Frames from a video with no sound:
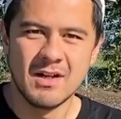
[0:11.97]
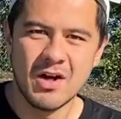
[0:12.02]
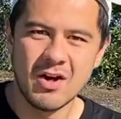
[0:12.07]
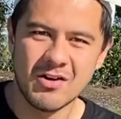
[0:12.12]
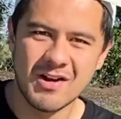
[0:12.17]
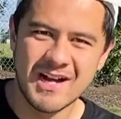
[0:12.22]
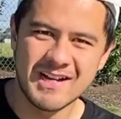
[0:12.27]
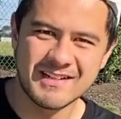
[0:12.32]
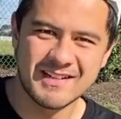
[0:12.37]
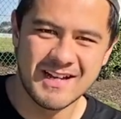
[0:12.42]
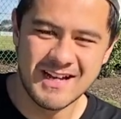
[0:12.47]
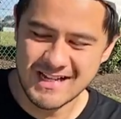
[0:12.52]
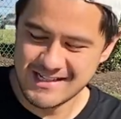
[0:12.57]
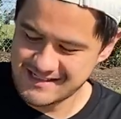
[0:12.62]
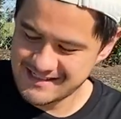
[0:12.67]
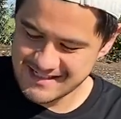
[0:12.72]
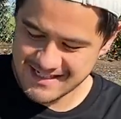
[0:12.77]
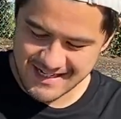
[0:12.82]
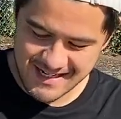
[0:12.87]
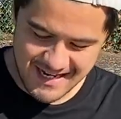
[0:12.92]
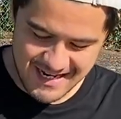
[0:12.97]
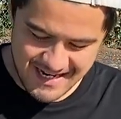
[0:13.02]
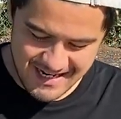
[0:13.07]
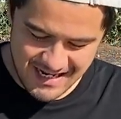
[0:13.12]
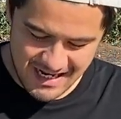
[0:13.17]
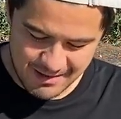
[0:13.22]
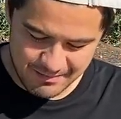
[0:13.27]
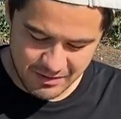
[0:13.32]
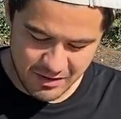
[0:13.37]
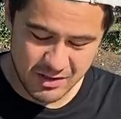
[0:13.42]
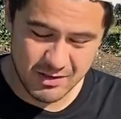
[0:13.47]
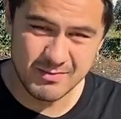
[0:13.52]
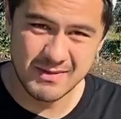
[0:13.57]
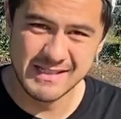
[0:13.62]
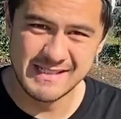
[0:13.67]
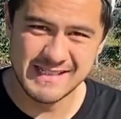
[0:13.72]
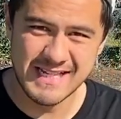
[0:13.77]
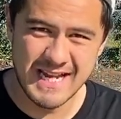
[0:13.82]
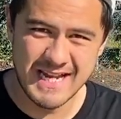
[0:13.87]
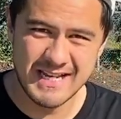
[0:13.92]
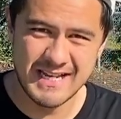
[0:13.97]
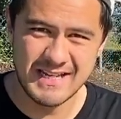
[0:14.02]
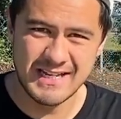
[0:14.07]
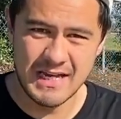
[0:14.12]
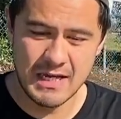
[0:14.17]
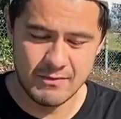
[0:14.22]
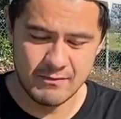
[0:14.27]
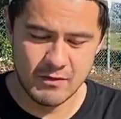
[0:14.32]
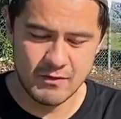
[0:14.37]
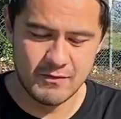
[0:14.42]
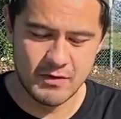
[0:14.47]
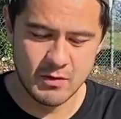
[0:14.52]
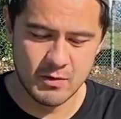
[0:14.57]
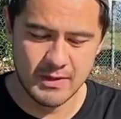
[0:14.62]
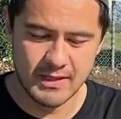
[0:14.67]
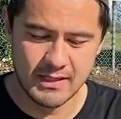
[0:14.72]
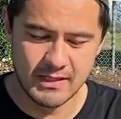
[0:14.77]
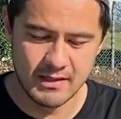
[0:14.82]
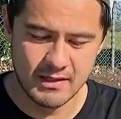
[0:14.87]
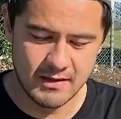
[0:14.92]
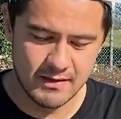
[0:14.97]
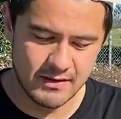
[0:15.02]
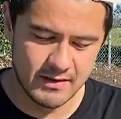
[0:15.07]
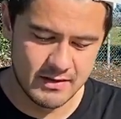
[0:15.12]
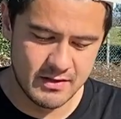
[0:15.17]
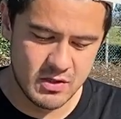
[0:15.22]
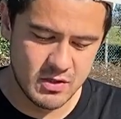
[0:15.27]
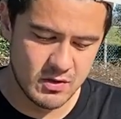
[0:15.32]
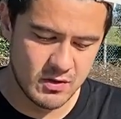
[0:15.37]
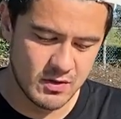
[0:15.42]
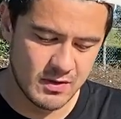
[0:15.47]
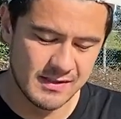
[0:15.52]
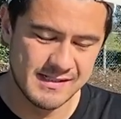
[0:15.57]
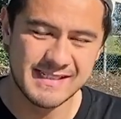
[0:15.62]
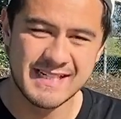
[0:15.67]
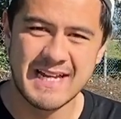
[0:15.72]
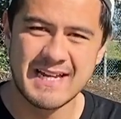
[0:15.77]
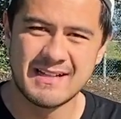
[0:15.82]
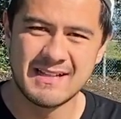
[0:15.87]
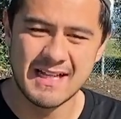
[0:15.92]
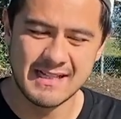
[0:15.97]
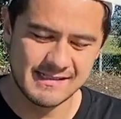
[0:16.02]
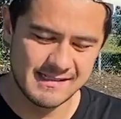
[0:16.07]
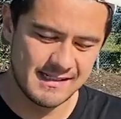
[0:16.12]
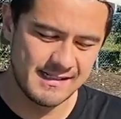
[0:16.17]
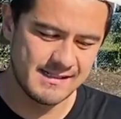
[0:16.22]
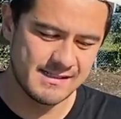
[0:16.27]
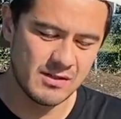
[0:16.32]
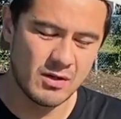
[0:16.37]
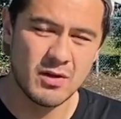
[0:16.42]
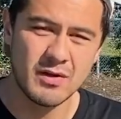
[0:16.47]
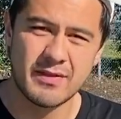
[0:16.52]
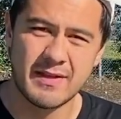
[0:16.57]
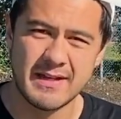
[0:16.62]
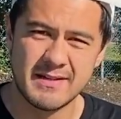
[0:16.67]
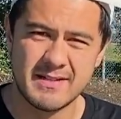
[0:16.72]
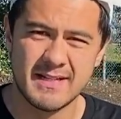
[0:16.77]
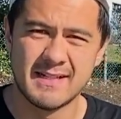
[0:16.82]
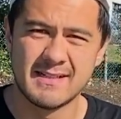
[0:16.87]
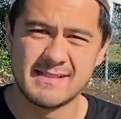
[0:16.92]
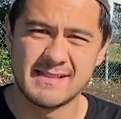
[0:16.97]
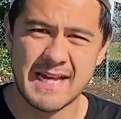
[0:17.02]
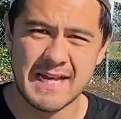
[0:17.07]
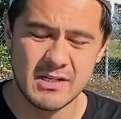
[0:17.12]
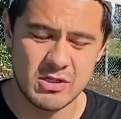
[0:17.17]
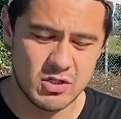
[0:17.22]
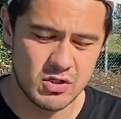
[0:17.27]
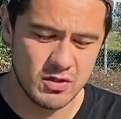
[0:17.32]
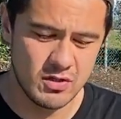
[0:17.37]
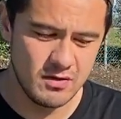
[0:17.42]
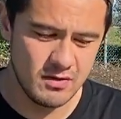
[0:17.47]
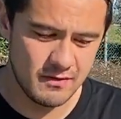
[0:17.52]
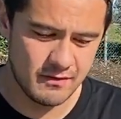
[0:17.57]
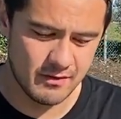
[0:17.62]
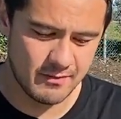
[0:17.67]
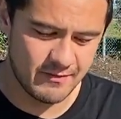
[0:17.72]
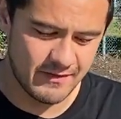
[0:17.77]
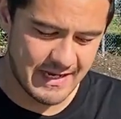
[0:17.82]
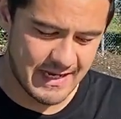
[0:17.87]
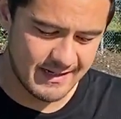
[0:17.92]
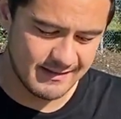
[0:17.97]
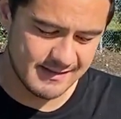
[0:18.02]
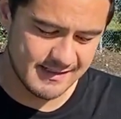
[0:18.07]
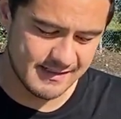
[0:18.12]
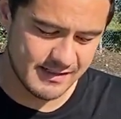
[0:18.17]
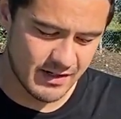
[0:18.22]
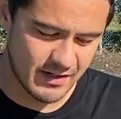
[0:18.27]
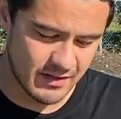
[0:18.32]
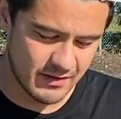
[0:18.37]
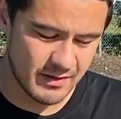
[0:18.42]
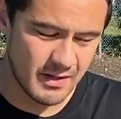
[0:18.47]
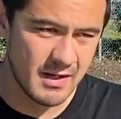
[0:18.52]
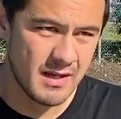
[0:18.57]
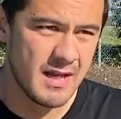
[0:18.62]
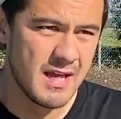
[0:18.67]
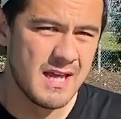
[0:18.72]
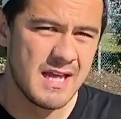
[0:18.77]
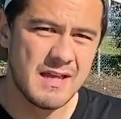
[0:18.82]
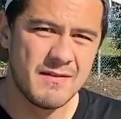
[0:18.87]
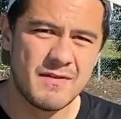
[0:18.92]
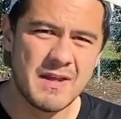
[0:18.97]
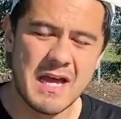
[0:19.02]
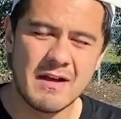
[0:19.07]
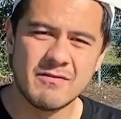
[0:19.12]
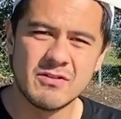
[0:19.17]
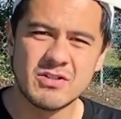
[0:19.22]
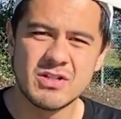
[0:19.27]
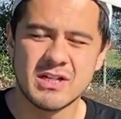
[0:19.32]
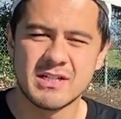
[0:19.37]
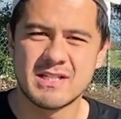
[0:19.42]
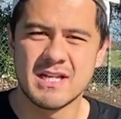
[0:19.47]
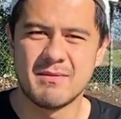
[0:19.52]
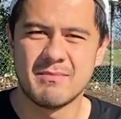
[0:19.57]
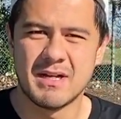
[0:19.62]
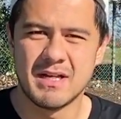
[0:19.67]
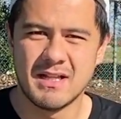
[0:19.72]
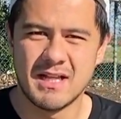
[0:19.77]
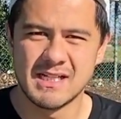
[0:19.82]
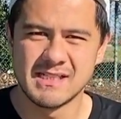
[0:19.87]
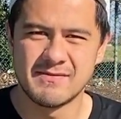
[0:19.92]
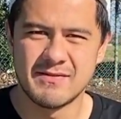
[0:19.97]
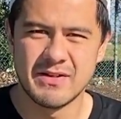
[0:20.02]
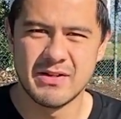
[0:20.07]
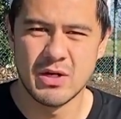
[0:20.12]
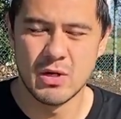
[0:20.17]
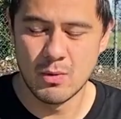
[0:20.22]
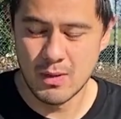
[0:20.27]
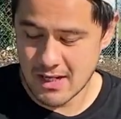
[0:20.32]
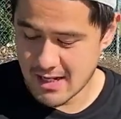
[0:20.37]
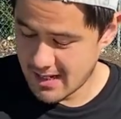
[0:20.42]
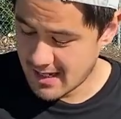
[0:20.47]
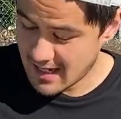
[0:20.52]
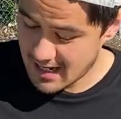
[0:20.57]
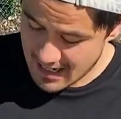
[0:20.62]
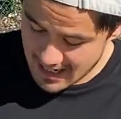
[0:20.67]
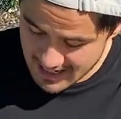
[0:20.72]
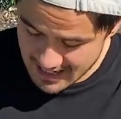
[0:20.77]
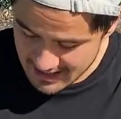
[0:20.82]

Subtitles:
Alright guys, today I'm going to be skating and reviewing the new Skate Classics Authentic Skate Shoe from VANS. So if you haven't checked out my last video where I